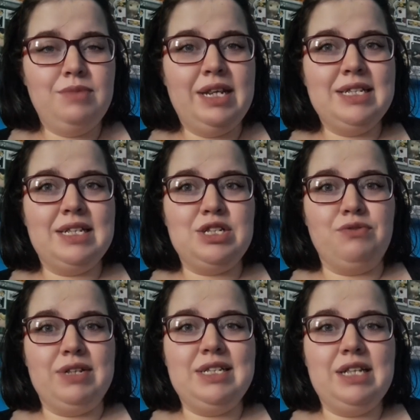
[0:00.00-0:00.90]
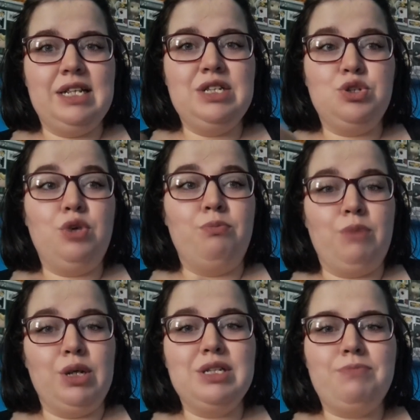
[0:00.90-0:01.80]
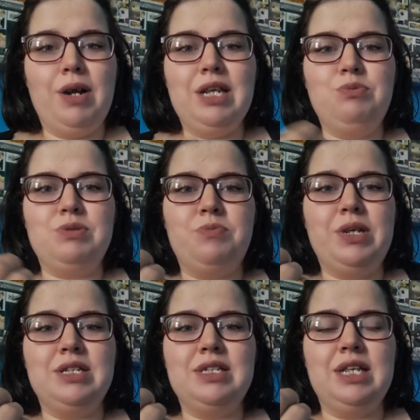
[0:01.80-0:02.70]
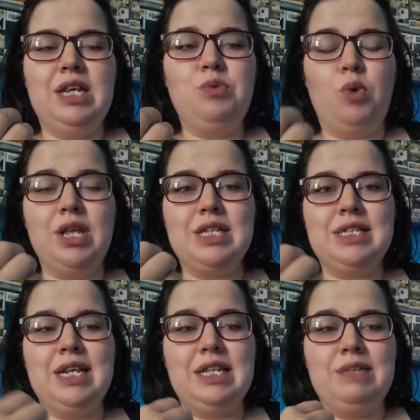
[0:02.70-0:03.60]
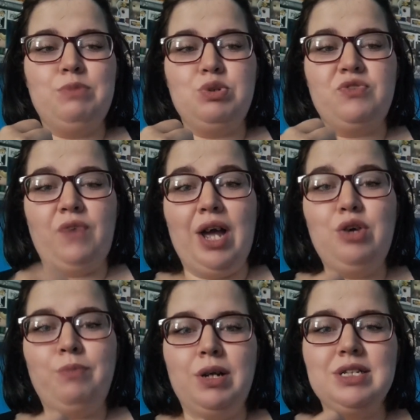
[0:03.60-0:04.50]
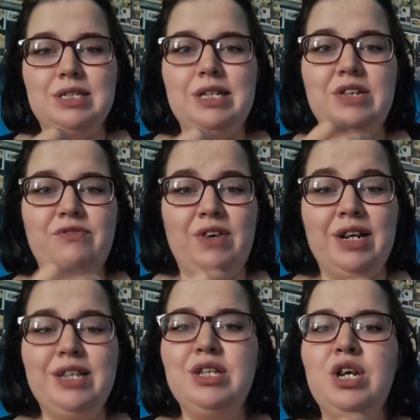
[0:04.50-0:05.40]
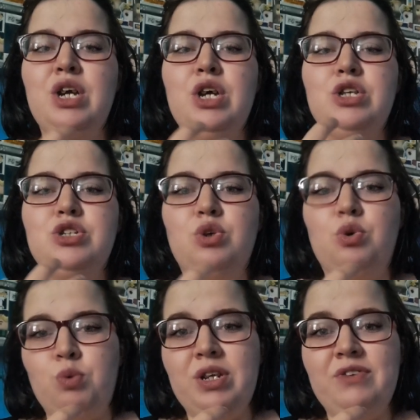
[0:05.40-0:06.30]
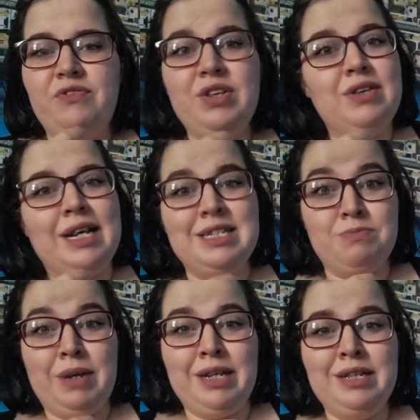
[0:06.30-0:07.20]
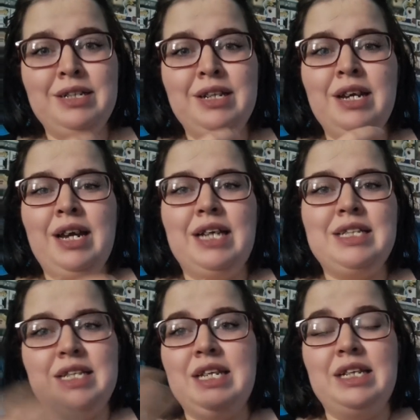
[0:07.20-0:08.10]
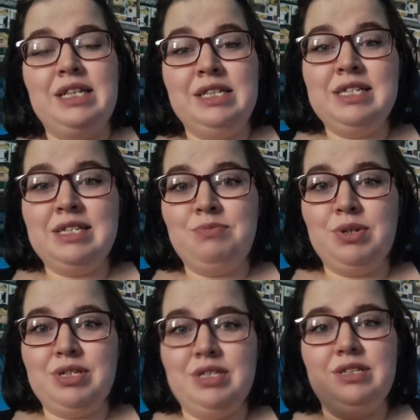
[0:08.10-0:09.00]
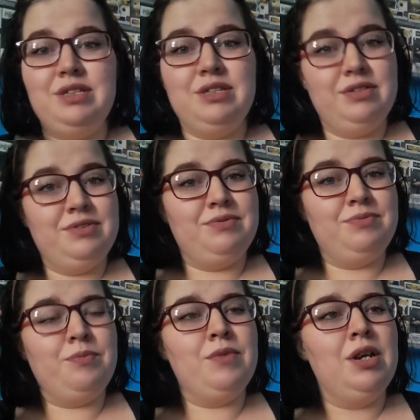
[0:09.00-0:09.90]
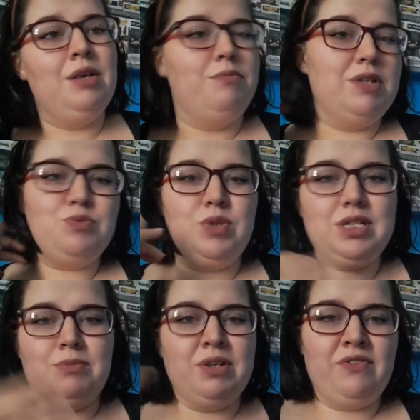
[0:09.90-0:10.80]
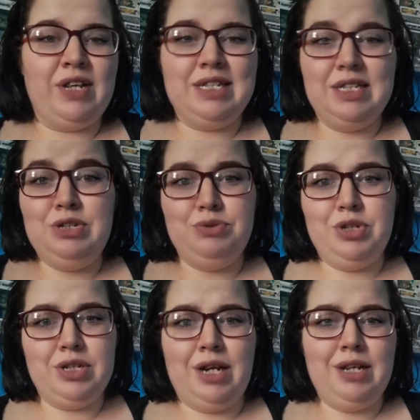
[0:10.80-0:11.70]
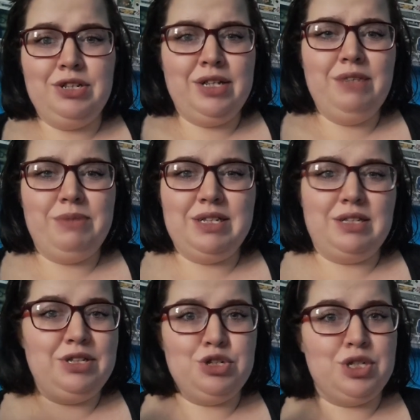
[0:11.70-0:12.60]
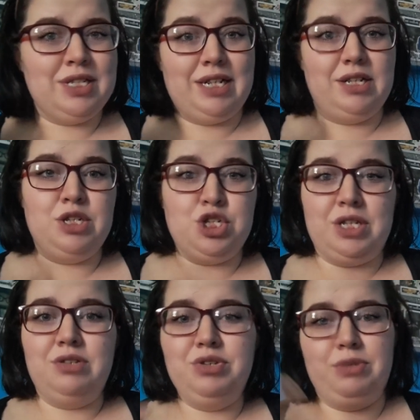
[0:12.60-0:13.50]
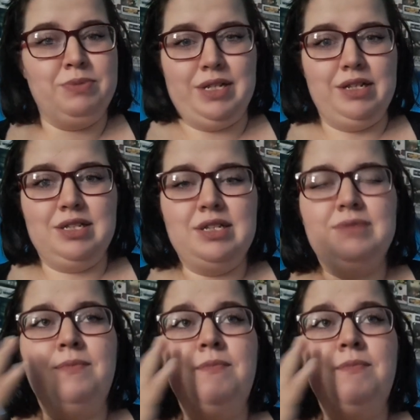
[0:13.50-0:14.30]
He says the reason that he took Murn's body was because he wanted to take the most vile person he could find, so it wouldn't feel as bad as taking an innocent person. Because once a butterfly is in you, you're dead, basically. You're just like a shell, you're possessed.